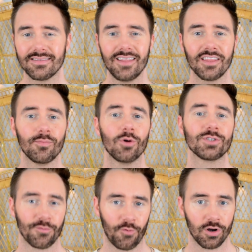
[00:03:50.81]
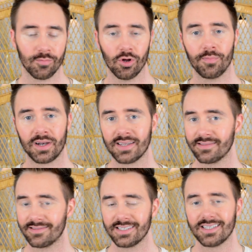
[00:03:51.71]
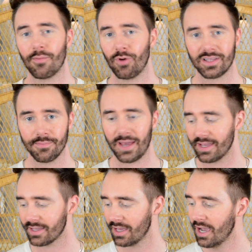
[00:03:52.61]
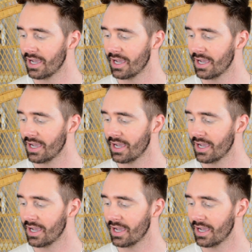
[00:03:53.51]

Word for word: not the most affordable, but it does not break the bank.